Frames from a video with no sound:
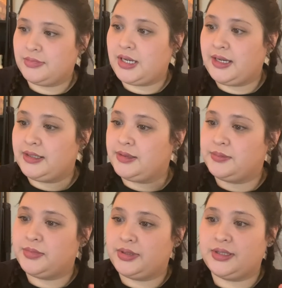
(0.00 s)
I
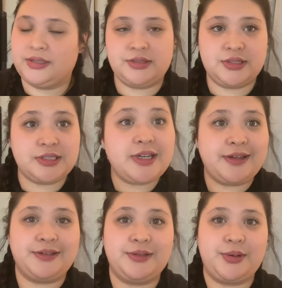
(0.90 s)
am
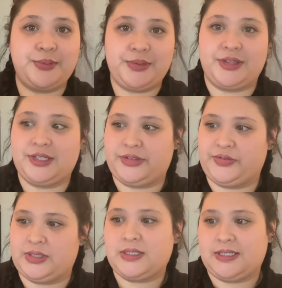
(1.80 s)
done with this
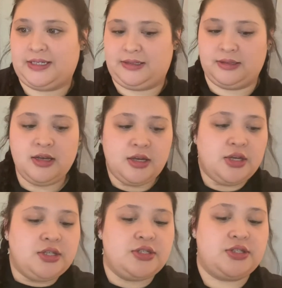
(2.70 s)
first scene.
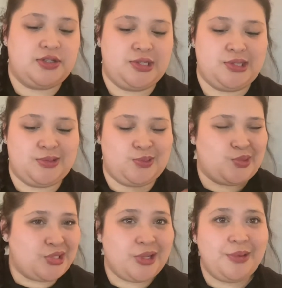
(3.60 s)

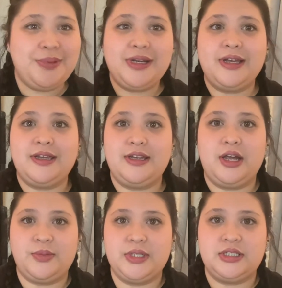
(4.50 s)
So when I
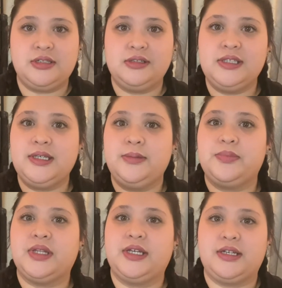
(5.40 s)
originally
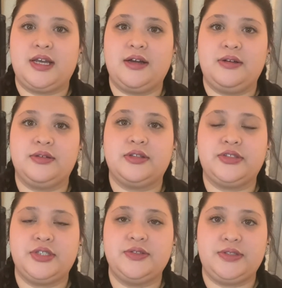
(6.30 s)
planned out the
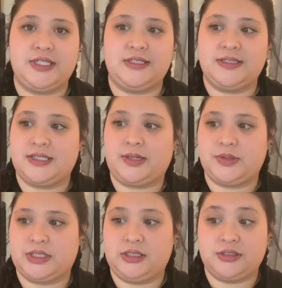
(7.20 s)
2 scenes that I
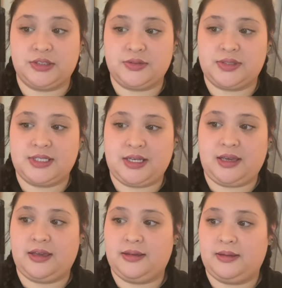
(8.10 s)
was going to do
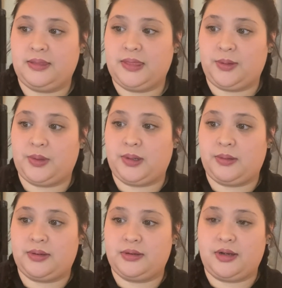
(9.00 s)
today, they
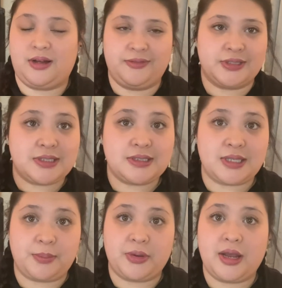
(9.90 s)
were obviously
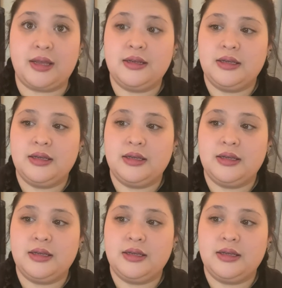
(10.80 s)
separate.